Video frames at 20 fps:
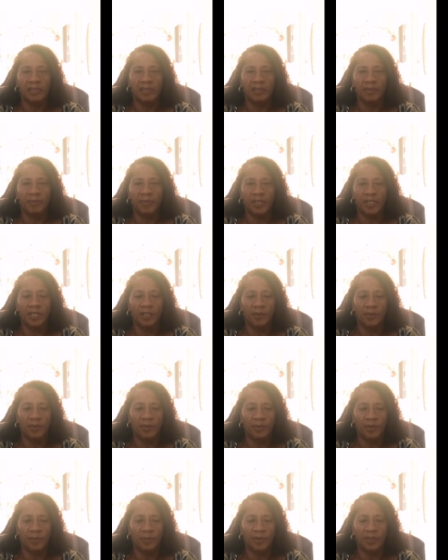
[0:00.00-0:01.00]
You know
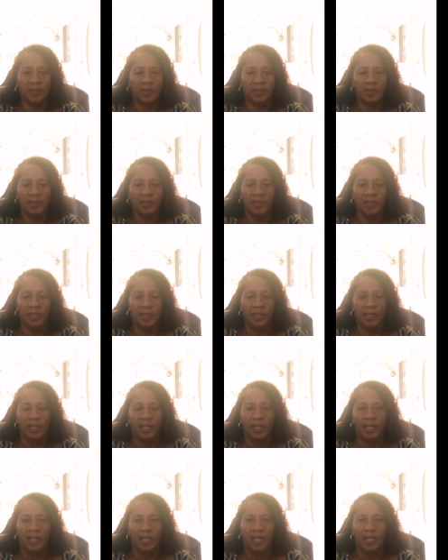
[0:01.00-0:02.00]
who you are,
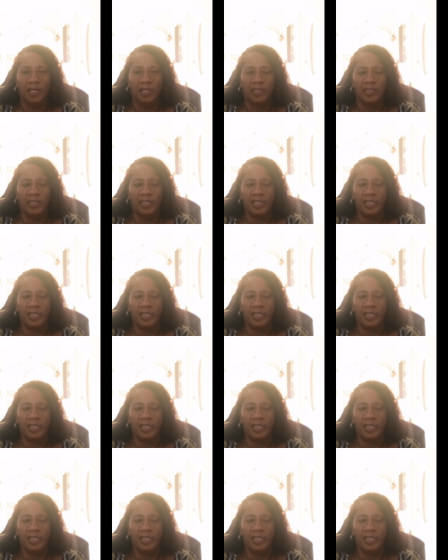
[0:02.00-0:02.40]
and